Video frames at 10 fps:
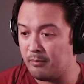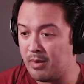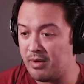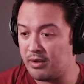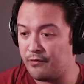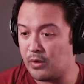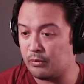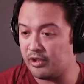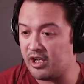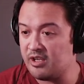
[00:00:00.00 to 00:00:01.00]
Maybe in the full
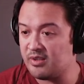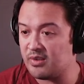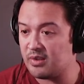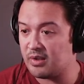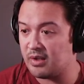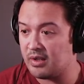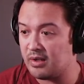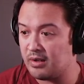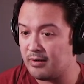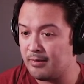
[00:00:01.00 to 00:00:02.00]
release?
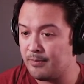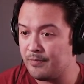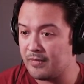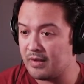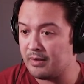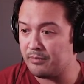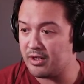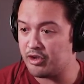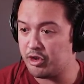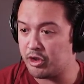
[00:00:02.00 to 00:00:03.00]
I'm
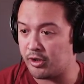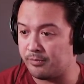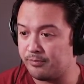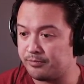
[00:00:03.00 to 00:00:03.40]
not sure.